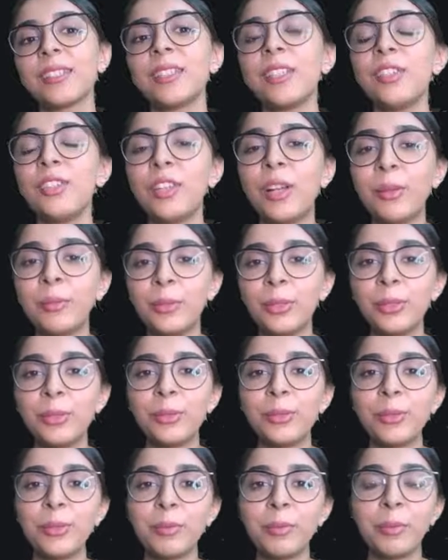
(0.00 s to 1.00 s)
this chapter
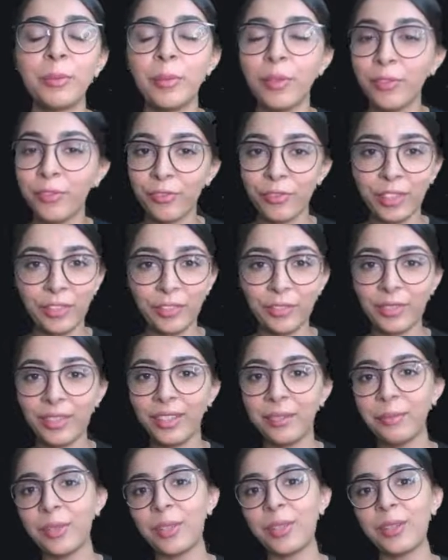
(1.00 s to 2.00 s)
used to be my
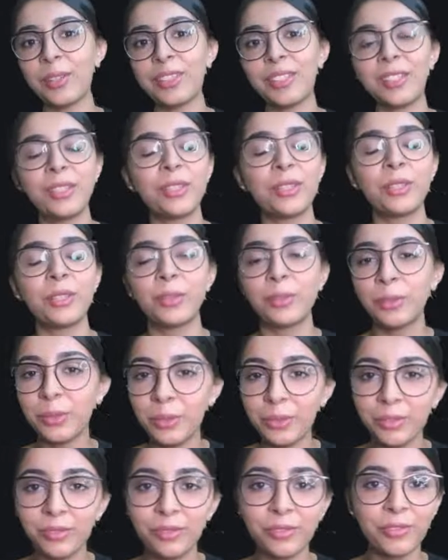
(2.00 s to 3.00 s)
favorite because it's
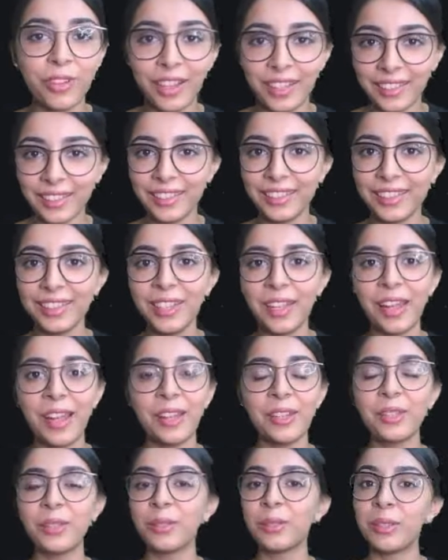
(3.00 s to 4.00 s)
so funny
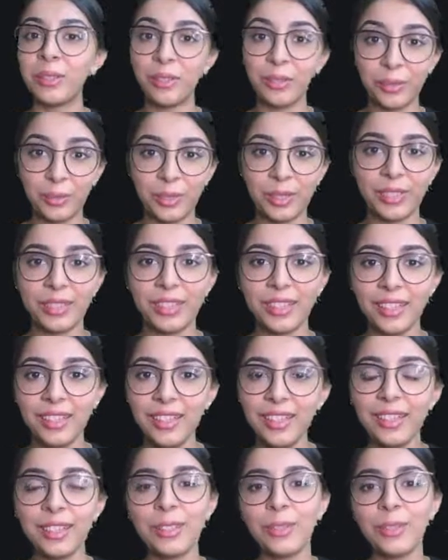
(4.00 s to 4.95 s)
and so interesting.